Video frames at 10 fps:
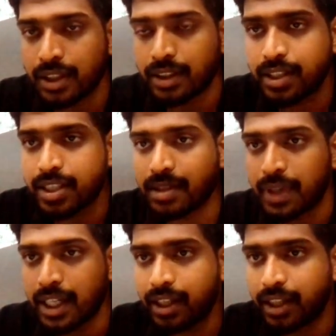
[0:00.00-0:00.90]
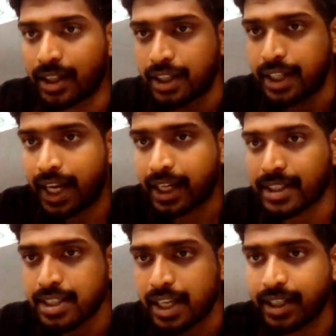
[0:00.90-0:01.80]
this is my real
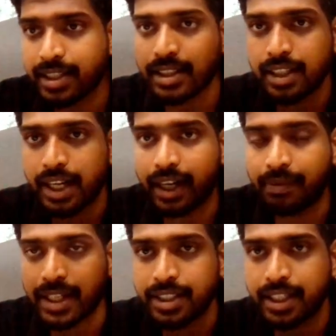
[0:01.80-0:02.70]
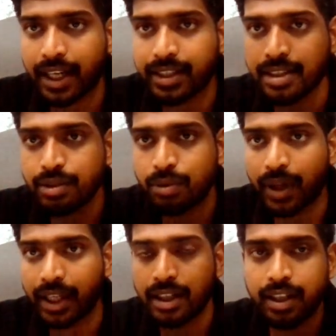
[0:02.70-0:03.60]
axis x and imaginary axis y.